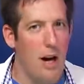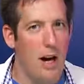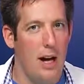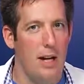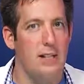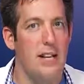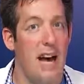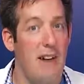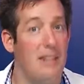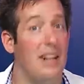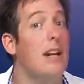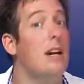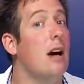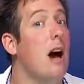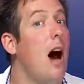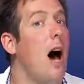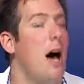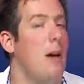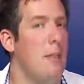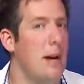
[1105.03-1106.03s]
is having
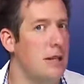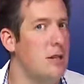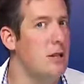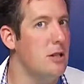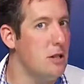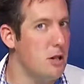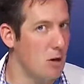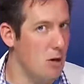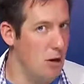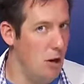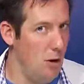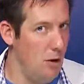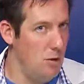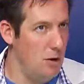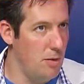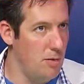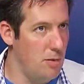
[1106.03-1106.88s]
comments in your code.